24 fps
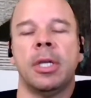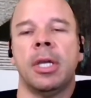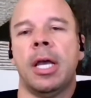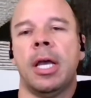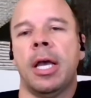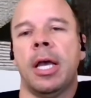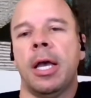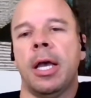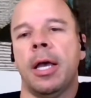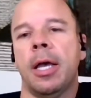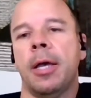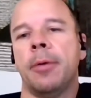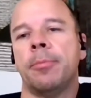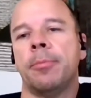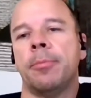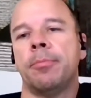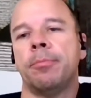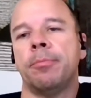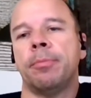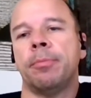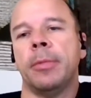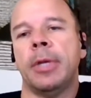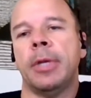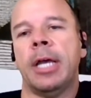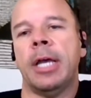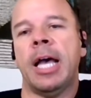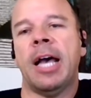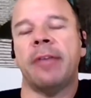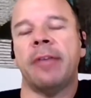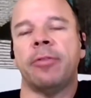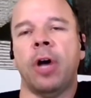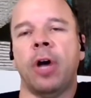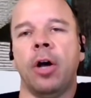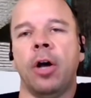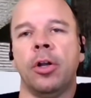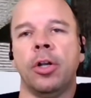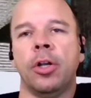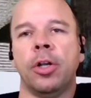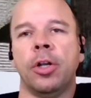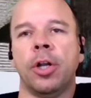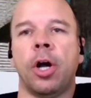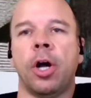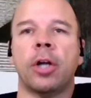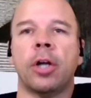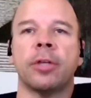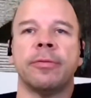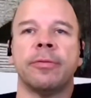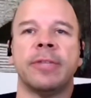have a
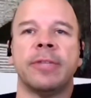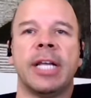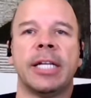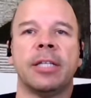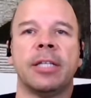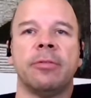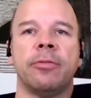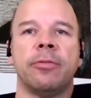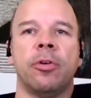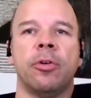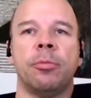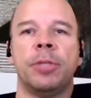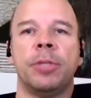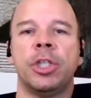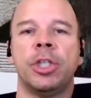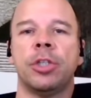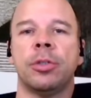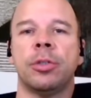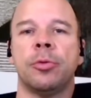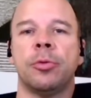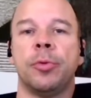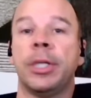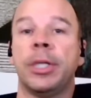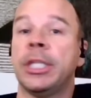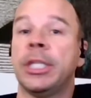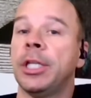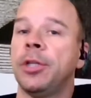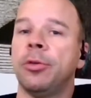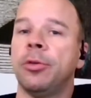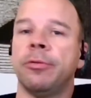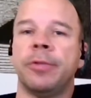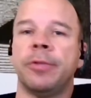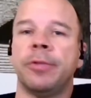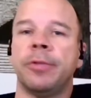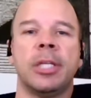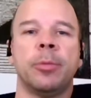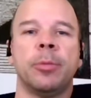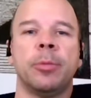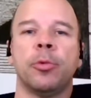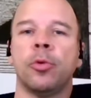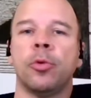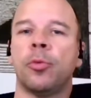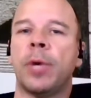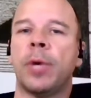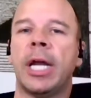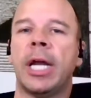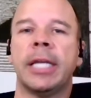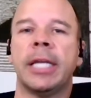lot of that information readily available
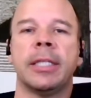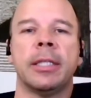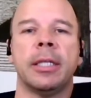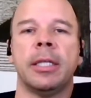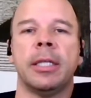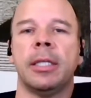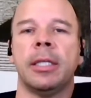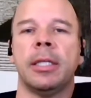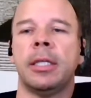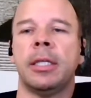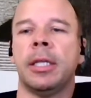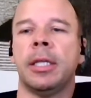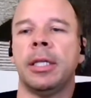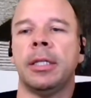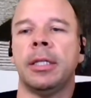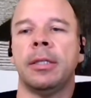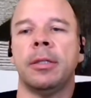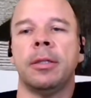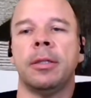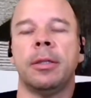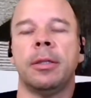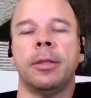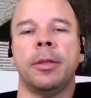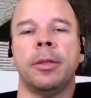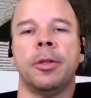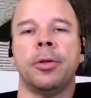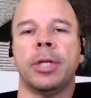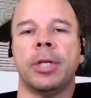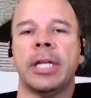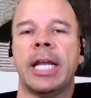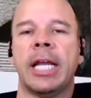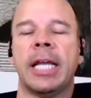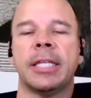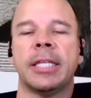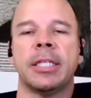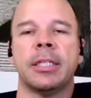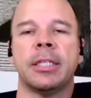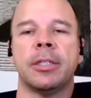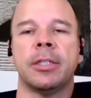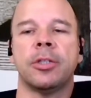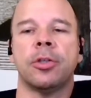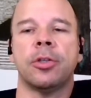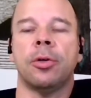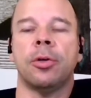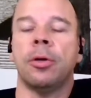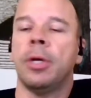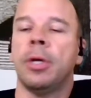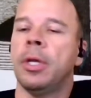right in their glasses.
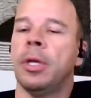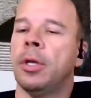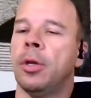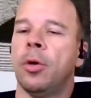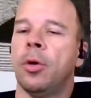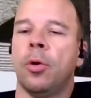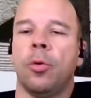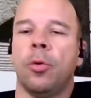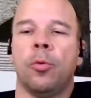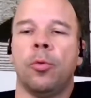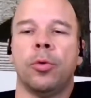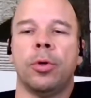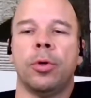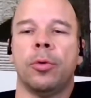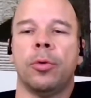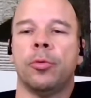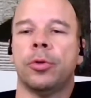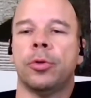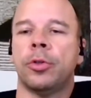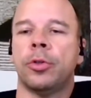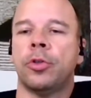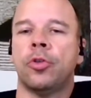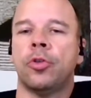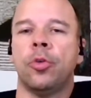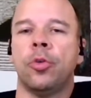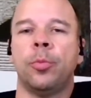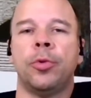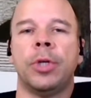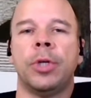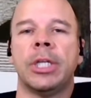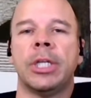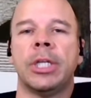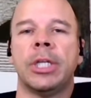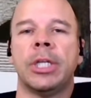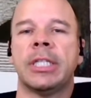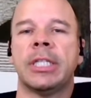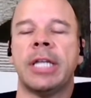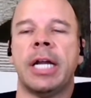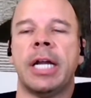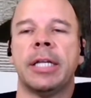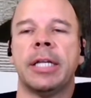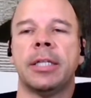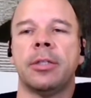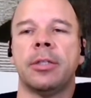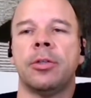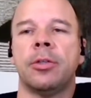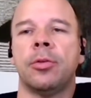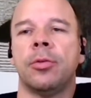So we're super
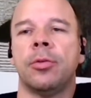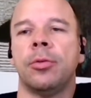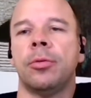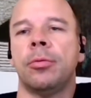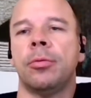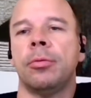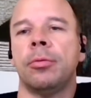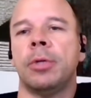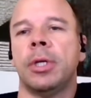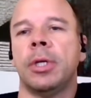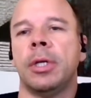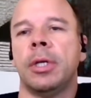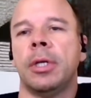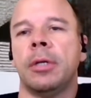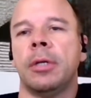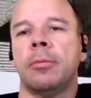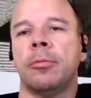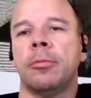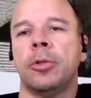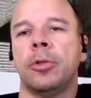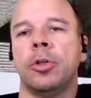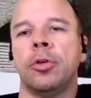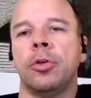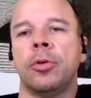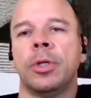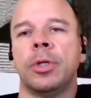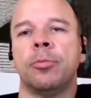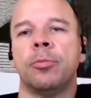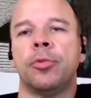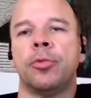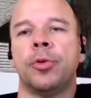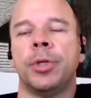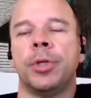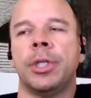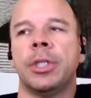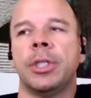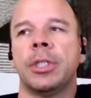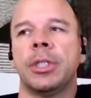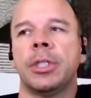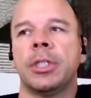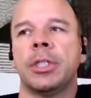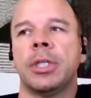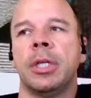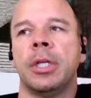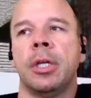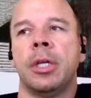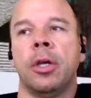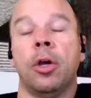excited to go and bring
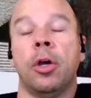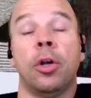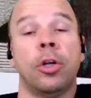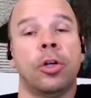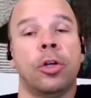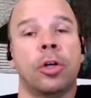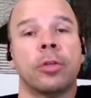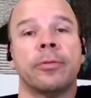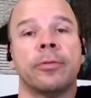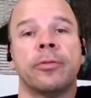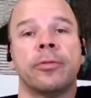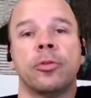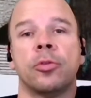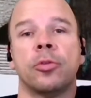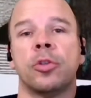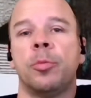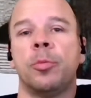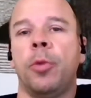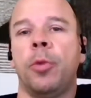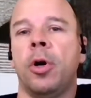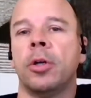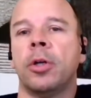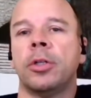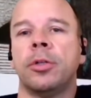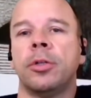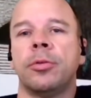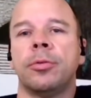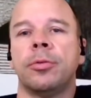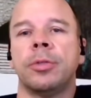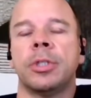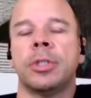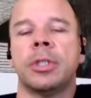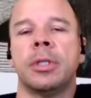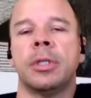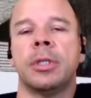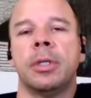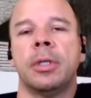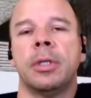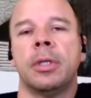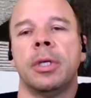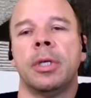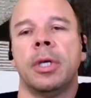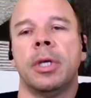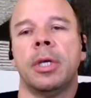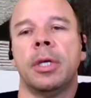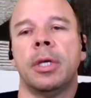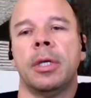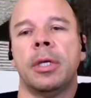a lot of those partners
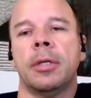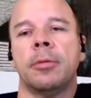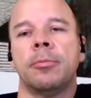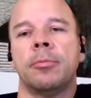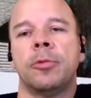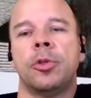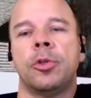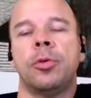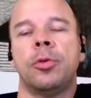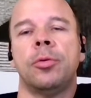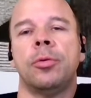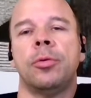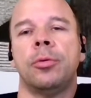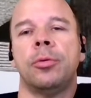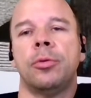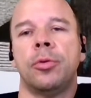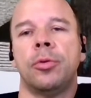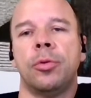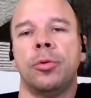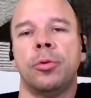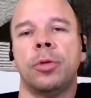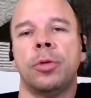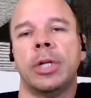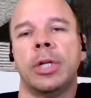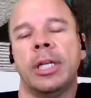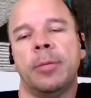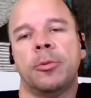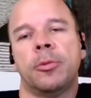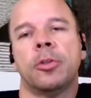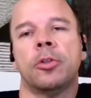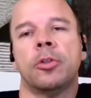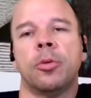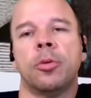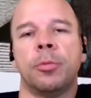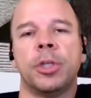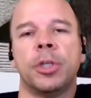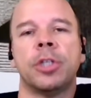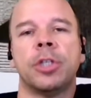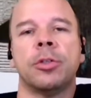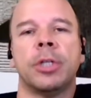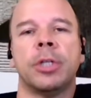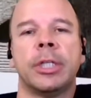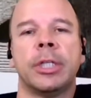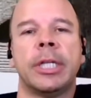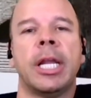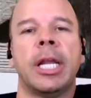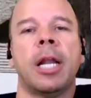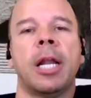to the claims automation
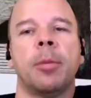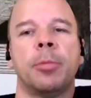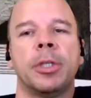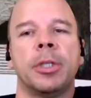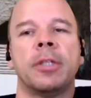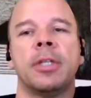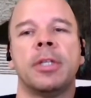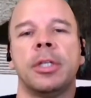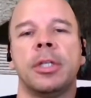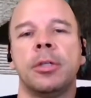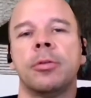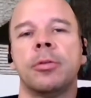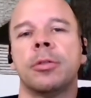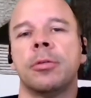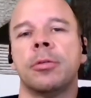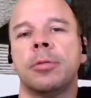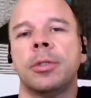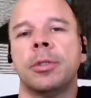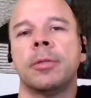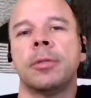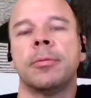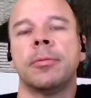and helping the industry.